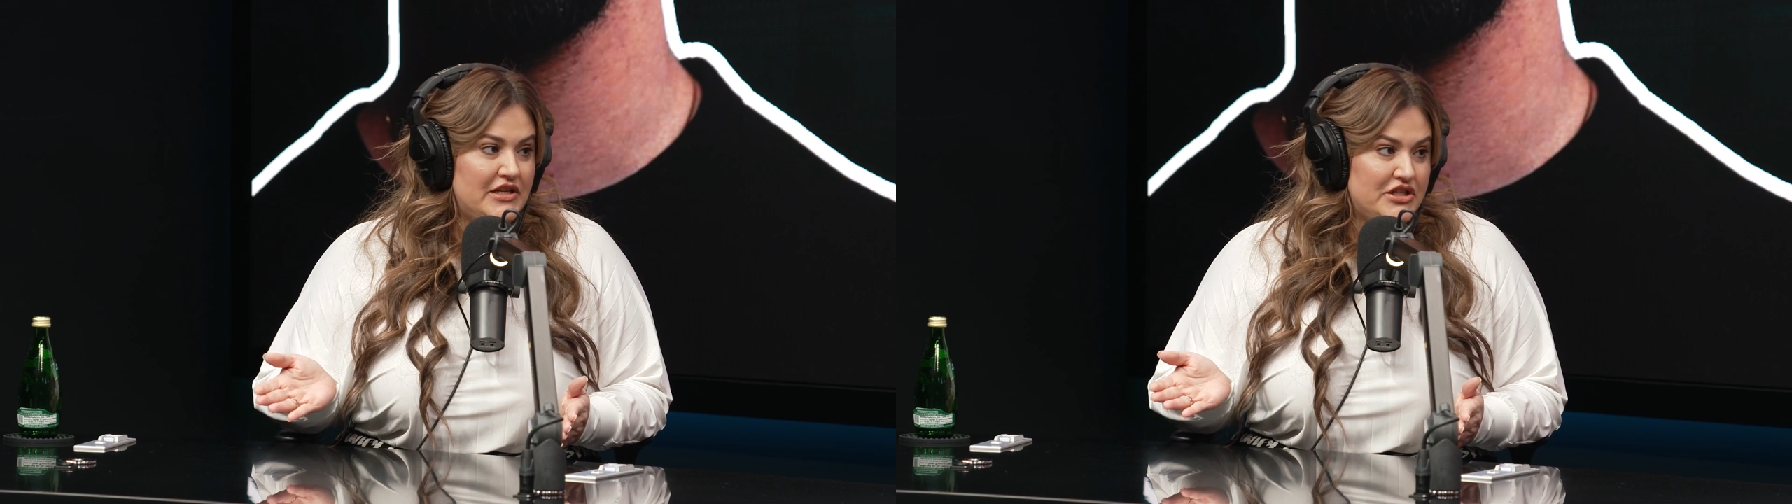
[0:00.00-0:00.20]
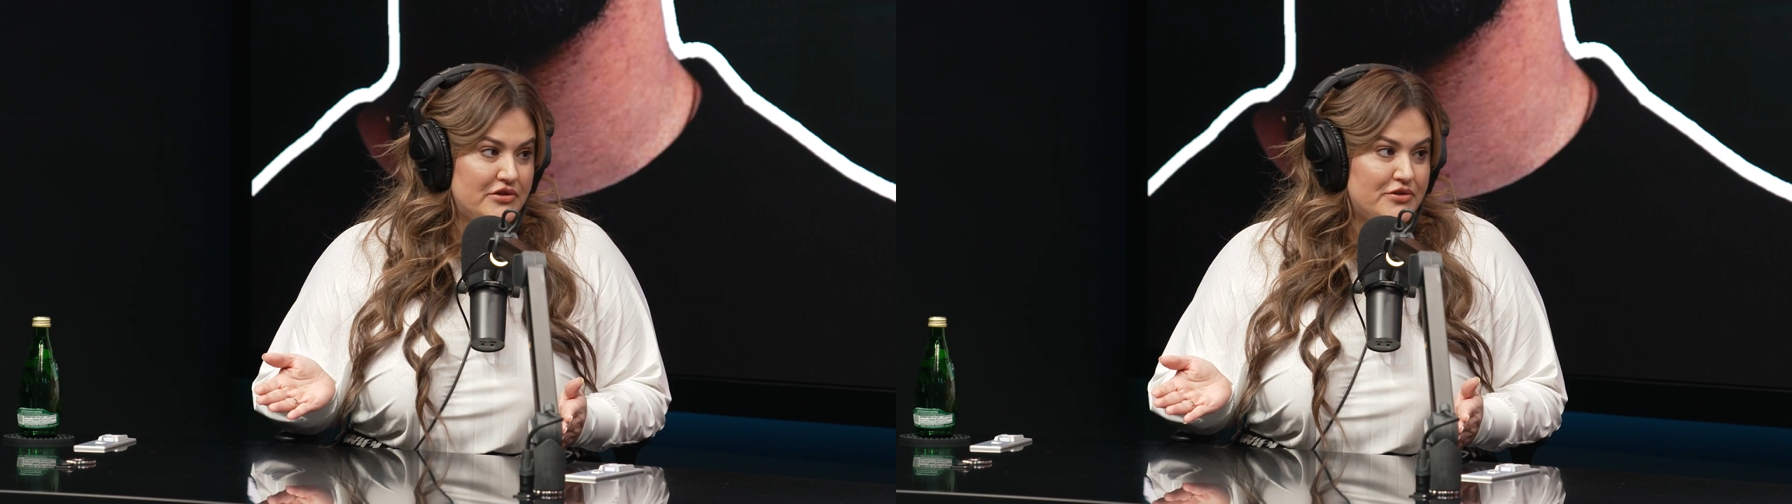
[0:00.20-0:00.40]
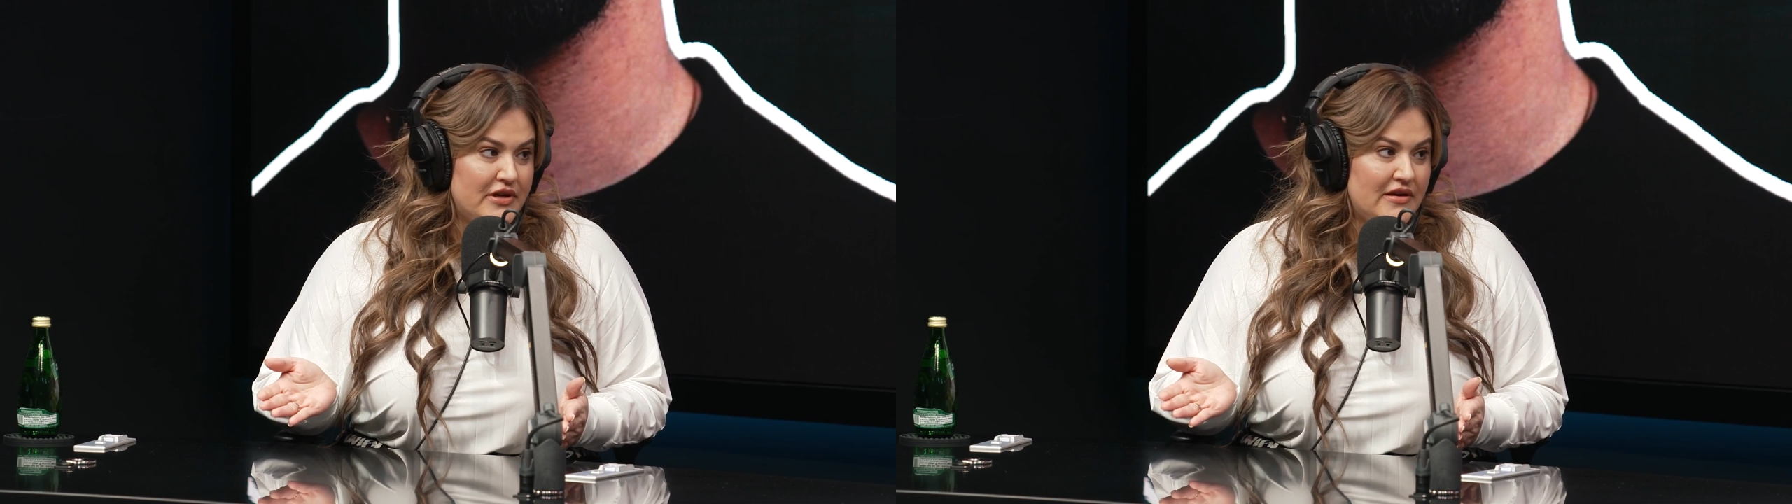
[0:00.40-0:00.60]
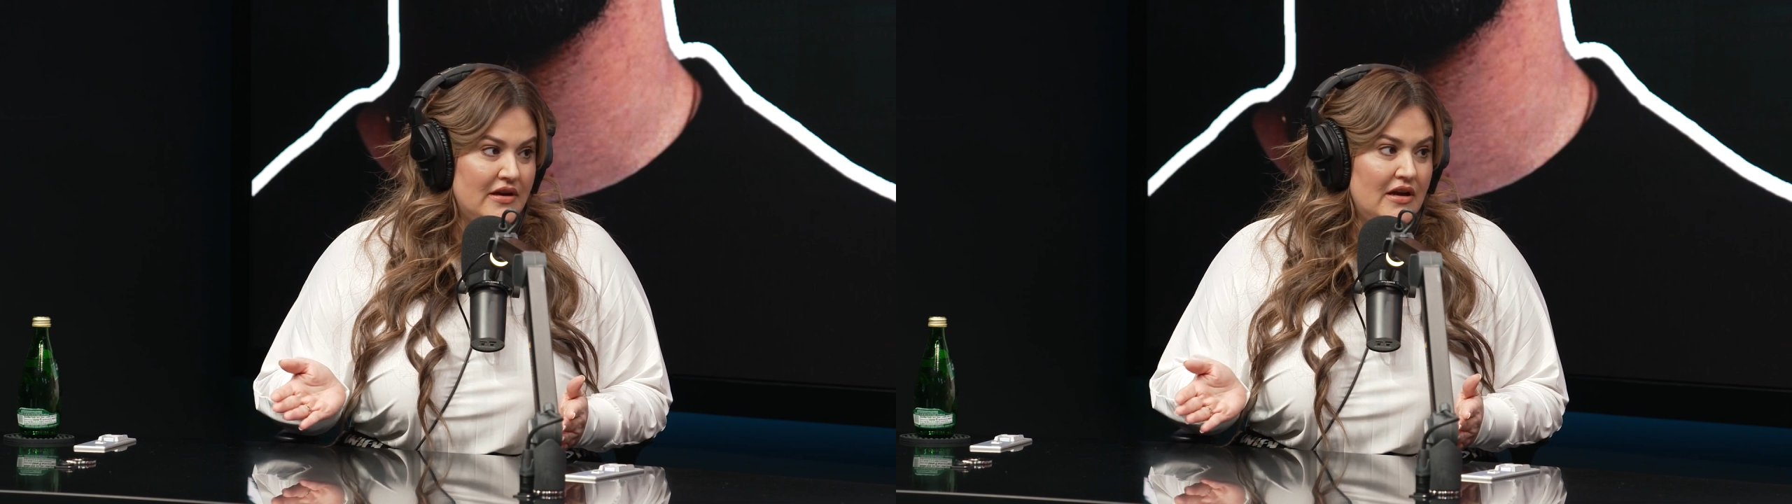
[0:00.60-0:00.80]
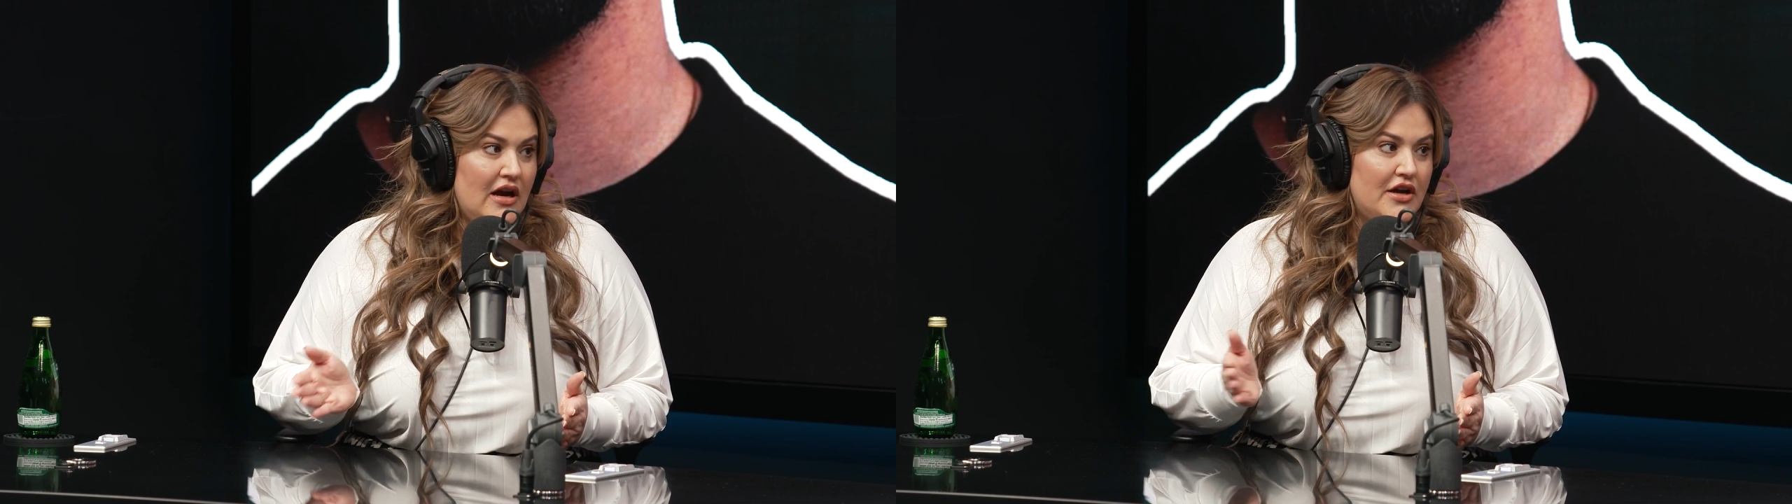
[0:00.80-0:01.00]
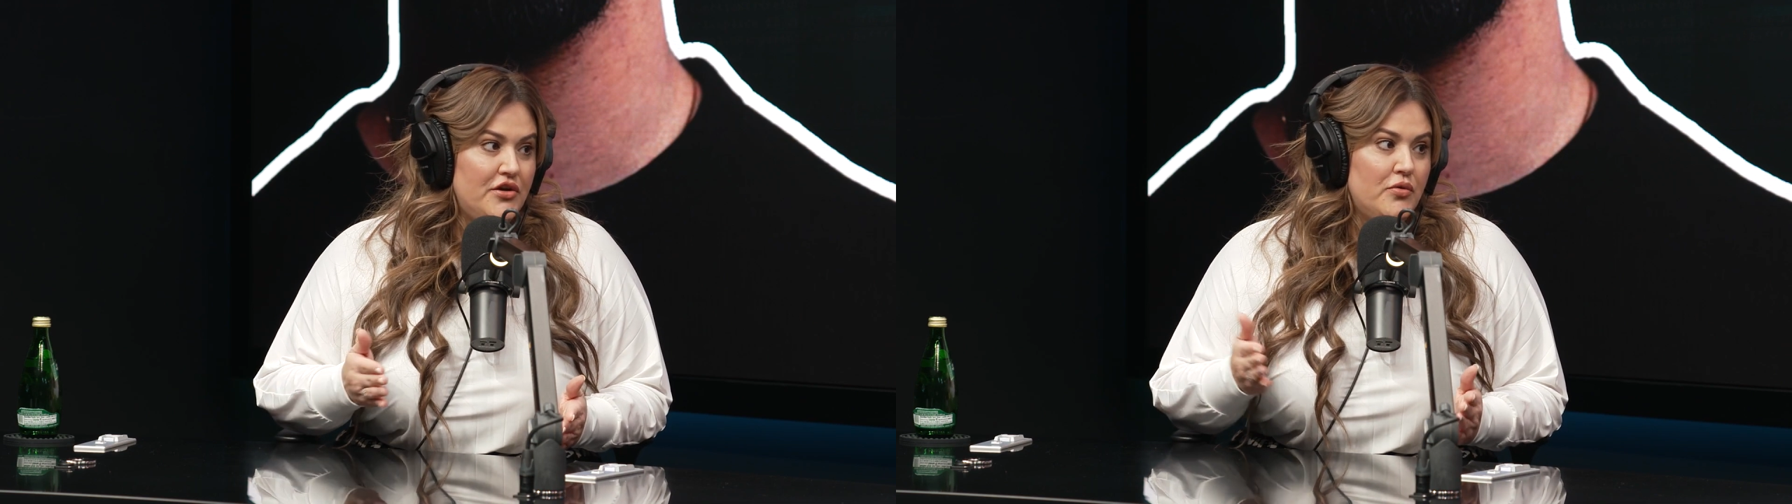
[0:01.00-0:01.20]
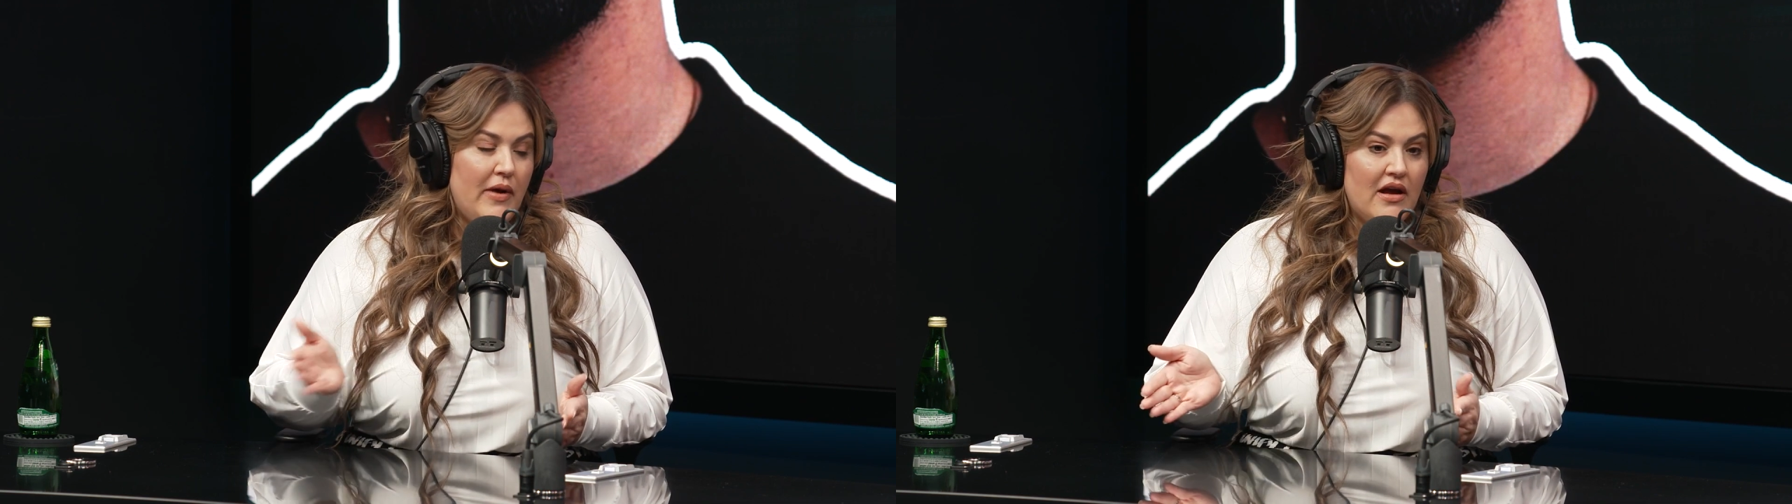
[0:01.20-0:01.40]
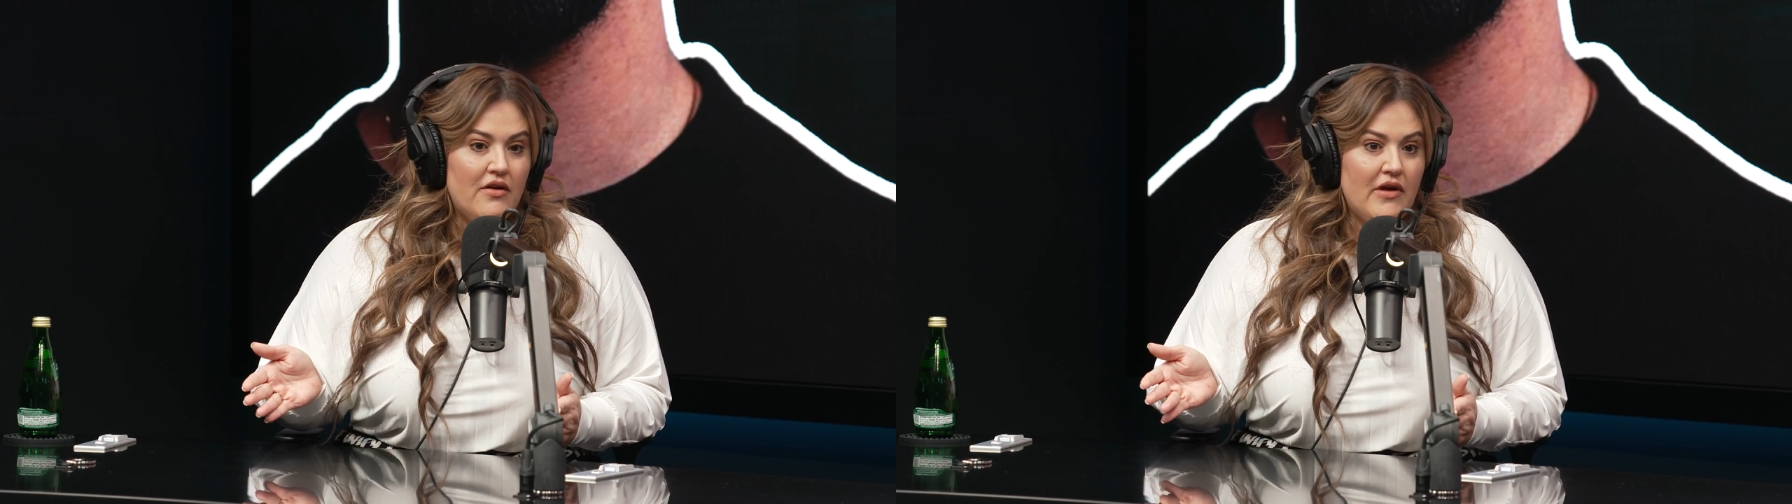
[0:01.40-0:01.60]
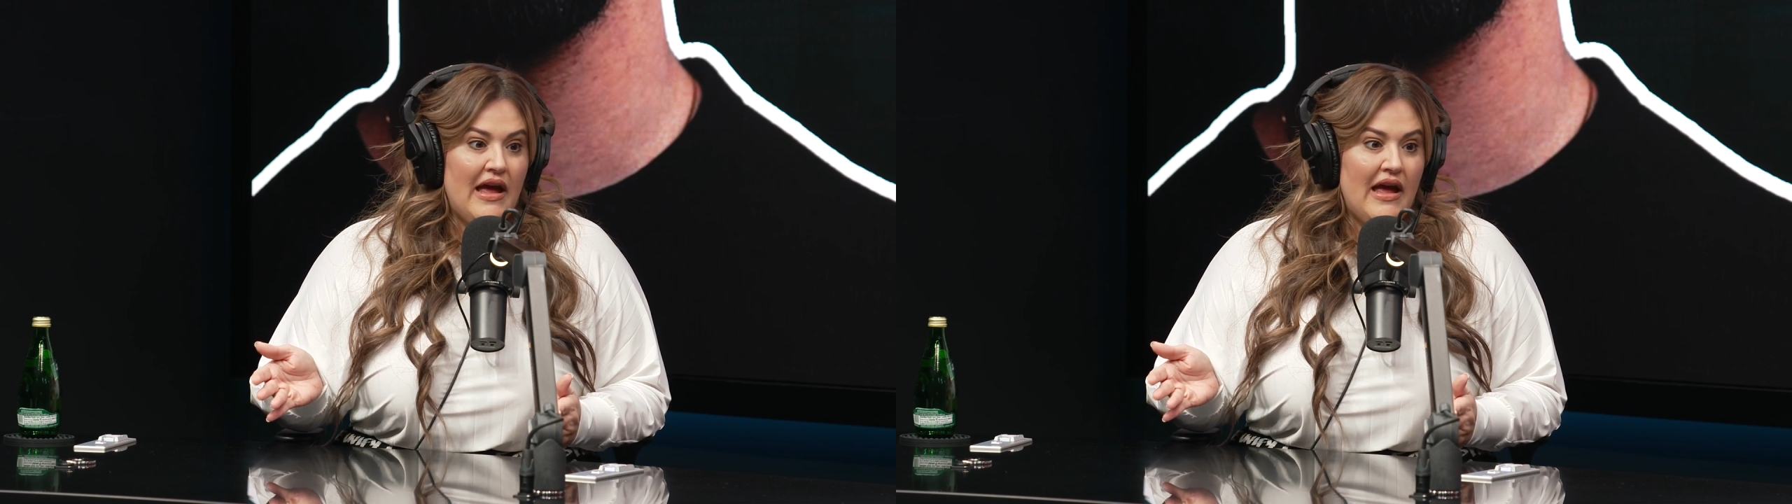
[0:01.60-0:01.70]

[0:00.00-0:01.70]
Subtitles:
children a new way of,